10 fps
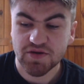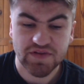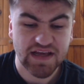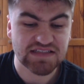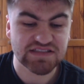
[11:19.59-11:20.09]
But
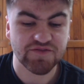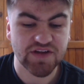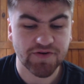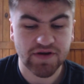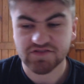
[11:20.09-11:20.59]
that is the
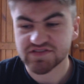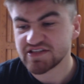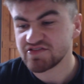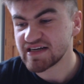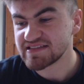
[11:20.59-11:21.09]
video, and I'll
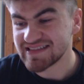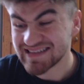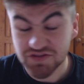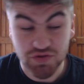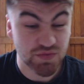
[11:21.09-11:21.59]
see you guys in the
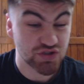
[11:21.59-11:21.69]
next one,